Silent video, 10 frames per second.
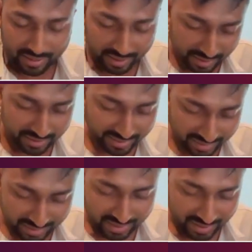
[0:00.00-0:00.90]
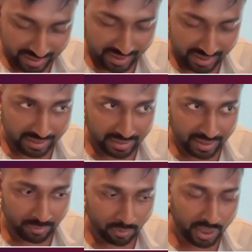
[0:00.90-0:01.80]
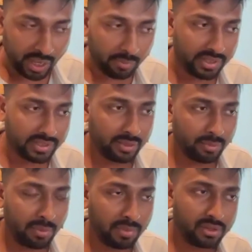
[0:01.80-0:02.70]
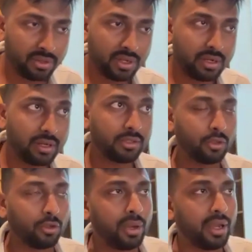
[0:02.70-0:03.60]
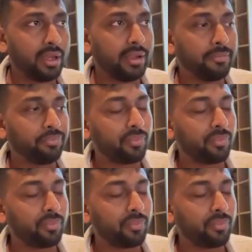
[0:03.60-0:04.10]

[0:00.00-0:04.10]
yeah, yeah. And what happened is that my brother, so my